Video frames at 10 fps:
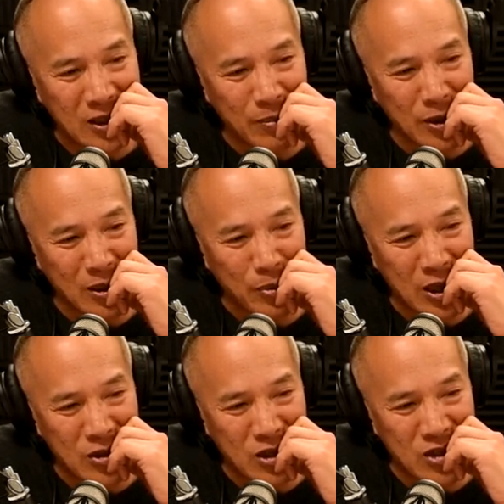I've been
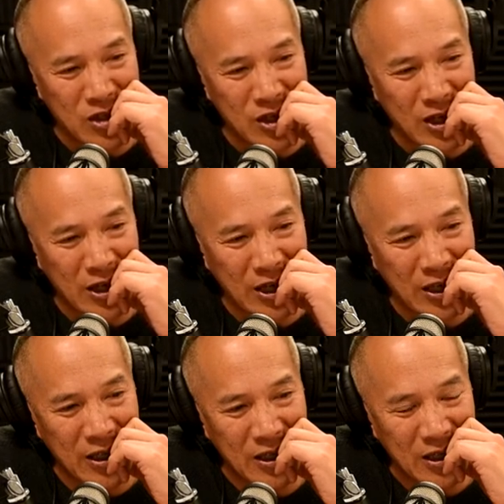operating since
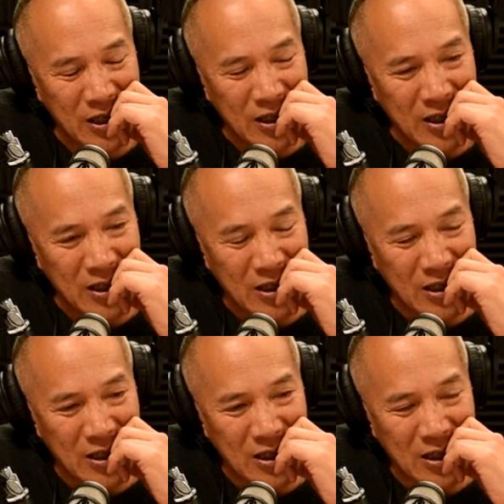nine
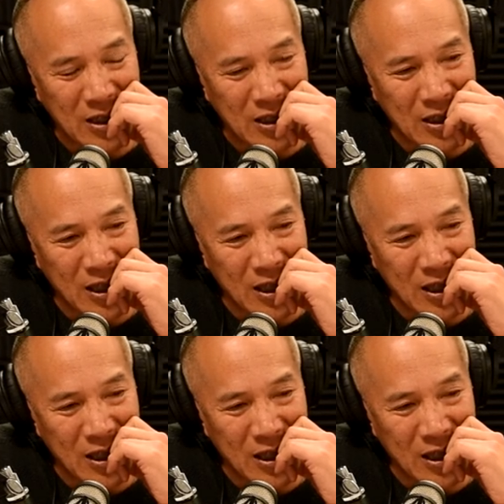uh,